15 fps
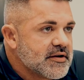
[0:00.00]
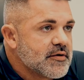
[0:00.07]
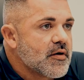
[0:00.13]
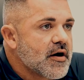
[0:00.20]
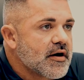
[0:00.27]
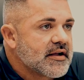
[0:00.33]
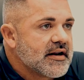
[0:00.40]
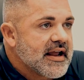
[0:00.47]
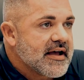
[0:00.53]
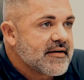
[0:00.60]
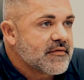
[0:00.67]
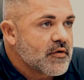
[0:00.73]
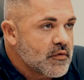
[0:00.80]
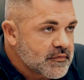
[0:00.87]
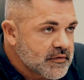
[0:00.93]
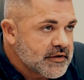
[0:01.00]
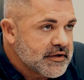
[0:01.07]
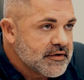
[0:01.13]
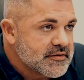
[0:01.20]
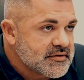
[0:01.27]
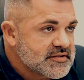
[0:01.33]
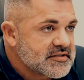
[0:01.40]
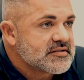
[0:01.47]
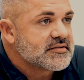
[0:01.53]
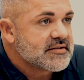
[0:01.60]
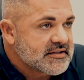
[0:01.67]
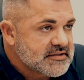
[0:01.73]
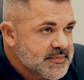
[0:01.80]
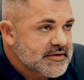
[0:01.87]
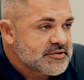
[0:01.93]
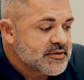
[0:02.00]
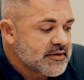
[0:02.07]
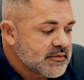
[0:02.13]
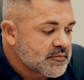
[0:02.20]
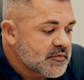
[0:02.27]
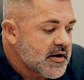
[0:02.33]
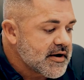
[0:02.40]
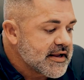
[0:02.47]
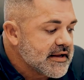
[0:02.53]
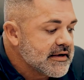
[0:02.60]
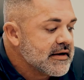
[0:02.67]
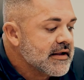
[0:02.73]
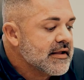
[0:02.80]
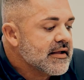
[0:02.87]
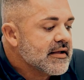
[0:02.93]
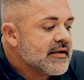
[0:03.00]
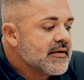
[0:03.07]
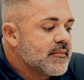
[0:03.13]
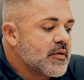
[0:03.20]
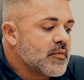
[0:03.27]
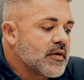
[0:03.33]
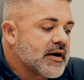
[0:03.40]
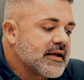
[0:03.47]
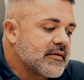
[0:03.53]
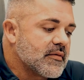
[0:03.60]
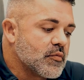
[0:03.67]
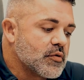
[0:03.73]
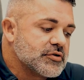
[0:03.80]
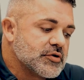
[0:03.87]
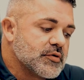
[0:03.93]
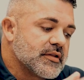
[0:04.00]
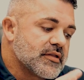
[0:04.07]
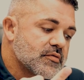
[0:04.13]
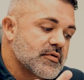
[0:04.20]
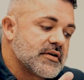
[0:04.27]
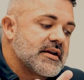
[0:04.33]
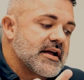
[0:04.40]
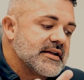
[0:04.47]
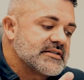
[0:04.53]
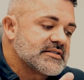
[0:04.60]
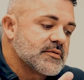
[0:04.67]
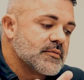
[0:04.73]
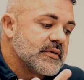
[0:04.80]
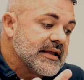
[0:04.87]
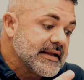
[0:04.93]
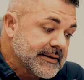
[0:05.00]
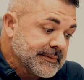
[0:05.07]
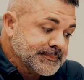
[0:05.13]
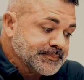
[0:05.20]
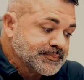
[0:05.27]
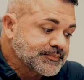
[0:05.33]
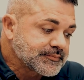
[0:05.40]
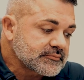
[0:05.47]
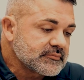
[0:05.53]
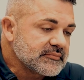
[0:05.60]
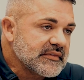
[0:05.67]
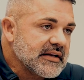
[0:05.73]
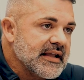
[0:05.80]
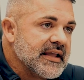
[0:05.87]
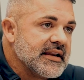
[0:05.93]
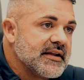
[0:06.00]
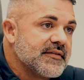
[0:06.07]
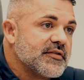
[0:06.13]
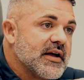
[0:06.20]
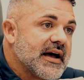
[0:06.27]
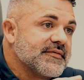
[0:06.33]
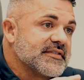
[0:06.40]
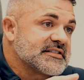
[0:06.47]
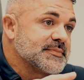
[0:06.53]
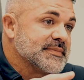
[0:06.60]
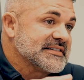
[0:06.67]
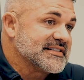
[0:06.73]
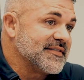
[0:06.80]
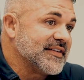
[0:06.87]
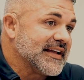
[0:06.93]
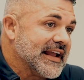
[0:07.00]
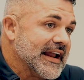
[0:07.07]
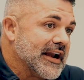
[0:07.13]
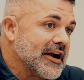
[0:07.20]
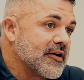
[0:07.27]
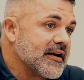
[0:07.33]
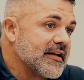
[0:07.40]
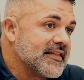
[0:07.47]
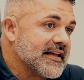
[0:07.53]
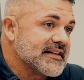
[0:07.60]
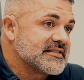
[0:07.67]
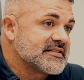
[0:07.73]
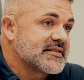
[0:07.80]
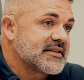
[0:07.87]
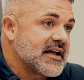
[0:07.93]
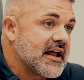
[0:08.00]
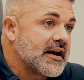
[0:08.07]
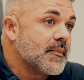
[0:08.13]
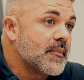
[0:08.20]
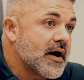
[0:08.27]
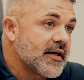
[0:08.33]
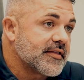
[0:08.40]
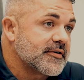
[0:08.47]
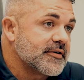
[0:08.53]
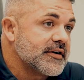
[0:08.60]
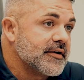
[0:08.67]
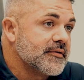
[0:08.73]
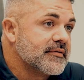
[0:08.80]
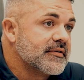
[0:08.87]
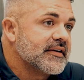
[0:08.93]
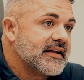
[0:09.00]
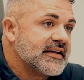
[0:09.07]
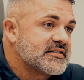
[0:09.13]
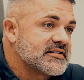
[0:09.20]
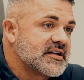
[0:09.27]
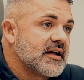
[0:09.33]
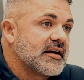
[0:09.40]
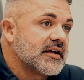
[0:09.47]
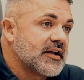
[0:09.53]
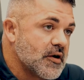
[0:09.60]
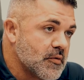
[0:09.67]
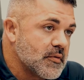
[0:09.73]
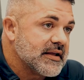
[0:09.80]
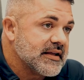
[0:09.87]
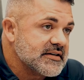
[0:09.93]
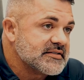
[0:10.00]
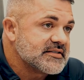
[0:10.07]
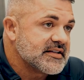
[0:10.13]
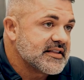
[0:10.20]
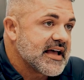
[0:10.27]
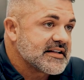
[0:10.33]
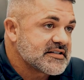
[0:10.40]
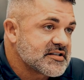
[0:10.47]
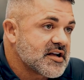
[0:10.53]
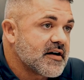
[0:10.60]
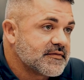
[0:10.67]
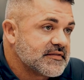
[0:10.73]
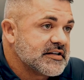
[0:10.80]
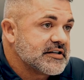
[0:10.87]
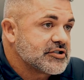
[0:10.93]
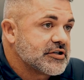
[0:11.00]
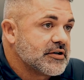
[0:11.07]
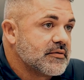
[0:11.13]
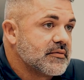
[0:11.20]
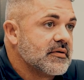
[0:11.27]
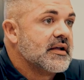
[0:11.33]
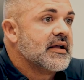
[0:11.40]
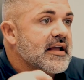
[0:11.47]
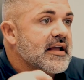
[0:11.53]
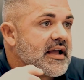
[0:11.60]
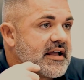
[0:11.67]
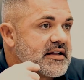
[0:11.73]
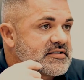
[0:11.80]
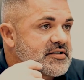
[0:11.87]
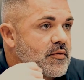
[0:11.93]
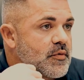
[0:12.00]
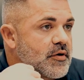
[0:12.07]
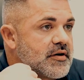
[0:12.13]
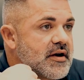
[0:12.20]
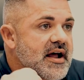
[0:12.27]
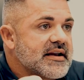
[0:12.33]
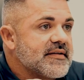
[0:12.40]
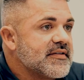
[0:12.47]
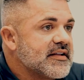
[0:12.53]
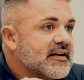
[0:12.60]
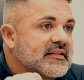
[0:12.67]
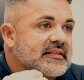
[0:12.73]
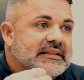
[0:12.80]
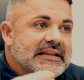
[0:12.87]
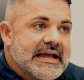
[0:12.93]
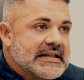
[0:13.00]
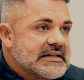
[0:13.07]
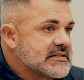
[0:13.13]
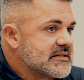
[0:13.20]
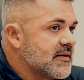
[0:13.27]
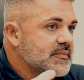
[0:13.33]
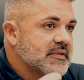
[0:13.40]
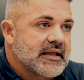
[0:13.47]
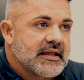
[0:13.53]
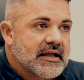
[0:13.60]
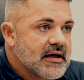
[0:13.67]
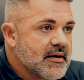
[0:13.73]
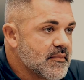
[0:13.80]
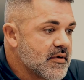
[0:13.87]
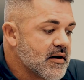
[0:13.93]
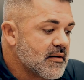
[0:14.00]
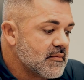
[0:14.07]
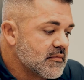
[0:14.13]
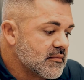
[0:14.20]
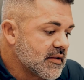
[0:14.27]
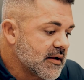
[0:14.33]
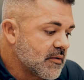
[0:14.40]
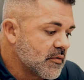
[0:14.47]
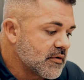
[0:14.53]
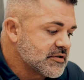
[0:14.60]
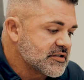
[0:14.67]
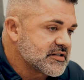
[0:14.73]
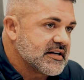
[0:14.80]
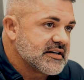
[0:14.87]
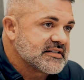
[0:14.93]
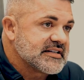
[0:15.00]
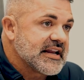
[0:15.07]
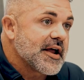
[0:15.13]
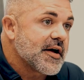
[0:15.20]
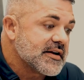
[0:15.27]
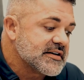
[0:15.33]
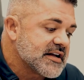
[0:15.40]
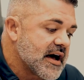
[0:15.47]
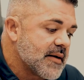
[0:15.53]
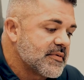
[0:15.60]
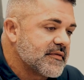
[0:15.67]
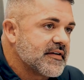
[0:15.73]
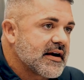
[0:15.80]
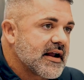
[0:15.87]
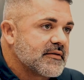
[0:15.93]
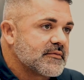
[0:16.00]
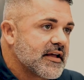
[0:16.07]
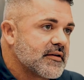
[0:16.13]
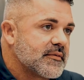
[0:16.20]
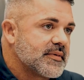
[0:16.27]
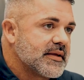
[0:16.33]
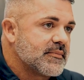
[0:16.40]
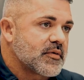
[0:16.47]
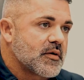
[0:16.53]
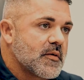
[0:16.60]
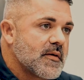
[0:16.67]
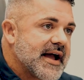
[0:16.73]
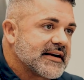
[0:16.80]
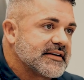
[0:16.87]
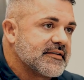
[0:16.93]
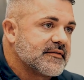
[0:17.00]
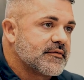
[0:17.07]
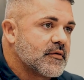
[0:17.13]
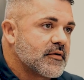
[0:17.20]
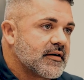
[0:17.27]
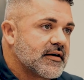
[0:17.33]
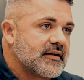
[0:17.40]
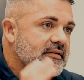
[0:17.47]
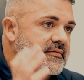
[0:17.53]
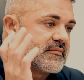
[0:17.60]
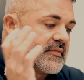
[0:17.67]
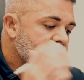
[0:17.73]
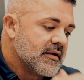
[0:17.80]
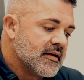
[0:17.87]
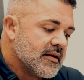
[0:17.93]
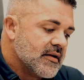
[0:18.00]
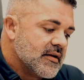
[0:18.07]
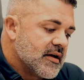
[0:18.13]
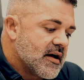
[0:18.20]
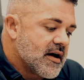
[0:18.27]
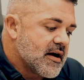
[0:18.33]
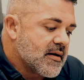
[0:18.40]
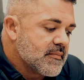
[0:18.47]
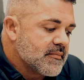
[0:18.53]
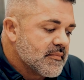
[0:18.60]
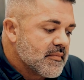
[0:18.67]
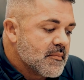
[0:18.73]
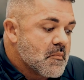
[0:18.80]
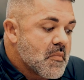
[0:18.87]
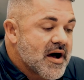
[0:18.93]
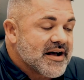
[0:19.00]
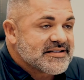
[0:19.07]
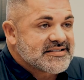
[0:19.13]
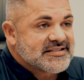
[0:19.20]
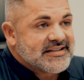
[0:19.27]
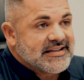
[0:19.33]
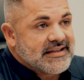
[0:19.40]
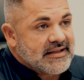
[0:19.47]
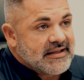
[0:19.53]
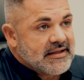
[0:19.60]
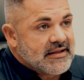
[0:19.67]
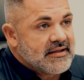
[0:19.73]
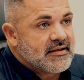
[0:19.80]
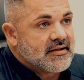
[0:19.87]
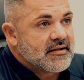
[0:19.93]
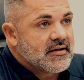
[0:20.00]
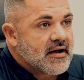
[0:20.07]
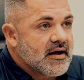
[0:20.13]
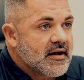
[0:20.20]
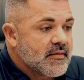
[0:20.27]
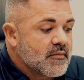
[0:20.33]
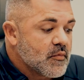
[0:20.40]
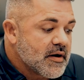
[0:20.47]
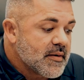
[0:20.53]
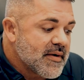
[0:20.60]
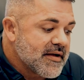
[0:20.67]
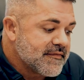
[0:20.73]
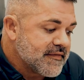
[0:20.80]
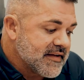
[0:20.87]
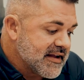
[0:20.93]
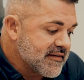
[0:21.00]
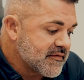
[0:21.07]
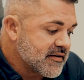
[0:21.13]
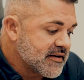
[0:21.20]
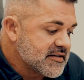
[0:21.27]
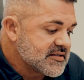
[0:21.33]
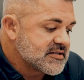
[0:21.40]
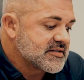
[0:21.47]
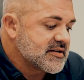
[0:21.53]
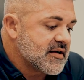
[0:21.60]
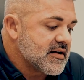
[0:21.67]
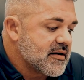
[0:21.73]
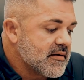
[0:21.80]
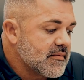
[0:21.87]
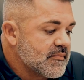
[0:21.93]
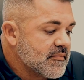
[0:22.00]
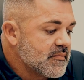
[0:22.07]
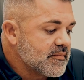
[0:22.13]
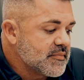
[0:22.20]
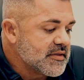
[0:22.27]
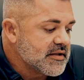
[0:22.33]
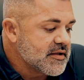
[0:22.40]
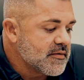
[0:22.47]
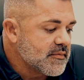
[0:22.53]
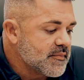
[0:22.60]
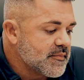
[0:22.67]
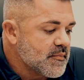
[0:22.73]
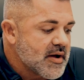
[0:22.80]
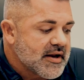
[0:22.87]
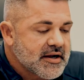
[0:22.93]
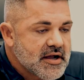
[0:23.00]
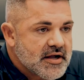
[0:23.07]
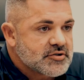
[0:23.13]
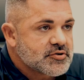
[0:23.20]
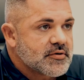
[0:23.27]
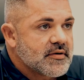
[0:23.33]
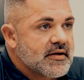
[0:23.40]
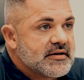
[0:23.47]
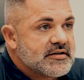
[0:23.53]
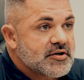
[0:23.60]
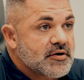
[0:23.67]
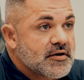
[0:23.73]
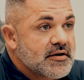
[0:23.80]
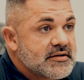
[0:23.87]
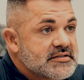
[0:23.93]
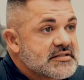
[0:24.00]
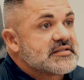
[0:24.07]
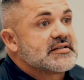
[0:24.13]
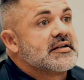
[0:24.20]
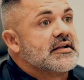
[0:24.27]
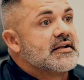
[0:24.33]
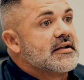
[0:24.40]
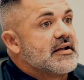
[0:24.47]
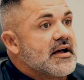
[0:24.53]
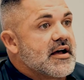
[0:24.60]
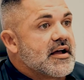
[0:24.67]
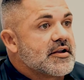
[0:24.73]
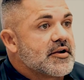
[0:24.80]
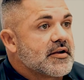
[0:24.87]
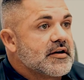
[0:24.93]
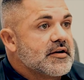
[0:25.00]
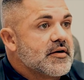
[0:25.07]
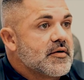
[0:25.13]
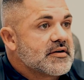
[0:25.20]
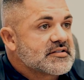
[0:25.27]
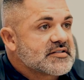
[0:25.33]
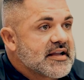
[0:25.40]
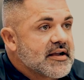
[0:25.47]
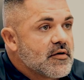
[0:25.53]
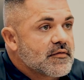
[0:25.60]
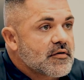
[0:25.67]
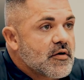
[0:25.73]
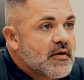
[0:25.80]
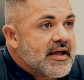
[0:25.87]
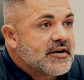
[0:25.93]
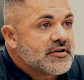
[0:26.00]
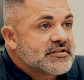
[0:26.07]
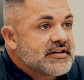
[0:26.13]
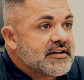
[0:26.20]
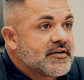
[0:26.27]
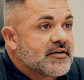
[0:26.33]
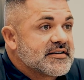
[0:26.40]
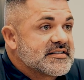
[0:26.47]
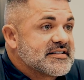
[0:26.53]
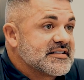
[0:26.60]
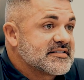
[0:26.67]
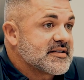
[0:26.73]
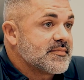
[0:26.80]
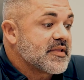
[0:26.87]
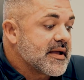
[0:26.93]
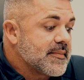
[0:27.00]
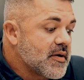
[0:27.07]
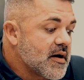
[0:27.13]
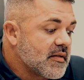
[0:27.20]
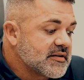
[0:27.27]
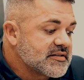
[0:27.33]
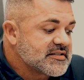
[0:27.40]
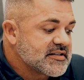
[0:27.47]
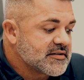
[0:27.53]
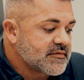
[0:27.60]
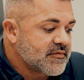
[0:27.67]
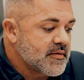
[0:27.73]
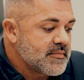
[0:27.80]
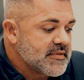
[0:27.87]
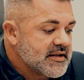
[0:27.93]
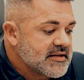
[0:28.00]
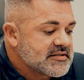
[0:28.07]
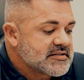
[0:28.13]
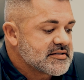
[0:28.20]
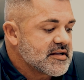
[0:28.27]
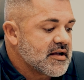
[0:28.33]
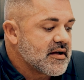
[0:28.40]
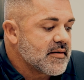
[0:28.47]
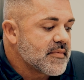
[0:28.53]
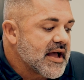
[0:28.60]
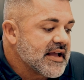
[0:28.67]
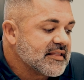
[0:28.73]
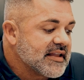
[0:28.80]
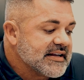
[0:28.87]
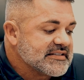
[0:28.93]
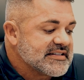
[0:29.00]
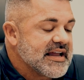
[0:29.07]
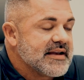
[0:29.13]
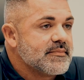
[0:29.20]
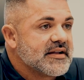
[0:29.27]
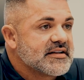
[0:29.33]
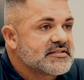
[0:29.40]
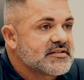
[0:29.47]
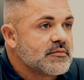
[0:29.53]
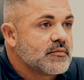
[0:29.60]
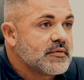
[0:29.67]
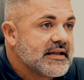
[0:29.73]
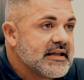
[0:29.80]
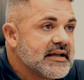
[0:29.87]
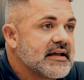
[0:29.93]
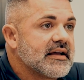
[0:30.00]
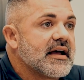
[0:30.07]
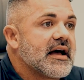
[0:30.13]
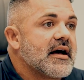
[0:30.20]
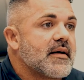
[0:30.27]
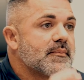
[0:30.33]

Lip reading: You are going to have overuse, especially of running. But what I will do it 3 nights a week. And if you have a specific area that's kind of bothering you, it's going to go into that soft tissue. And so we're not even going to let something come up. Like we're just going to stay on top of it. I'd rather be proactive for it. And MOTC, one of my favorites, mitochondrial endurance. You're going to notice like overall energy. You're going to see some lipolysis from this. I like 10 mgs a week.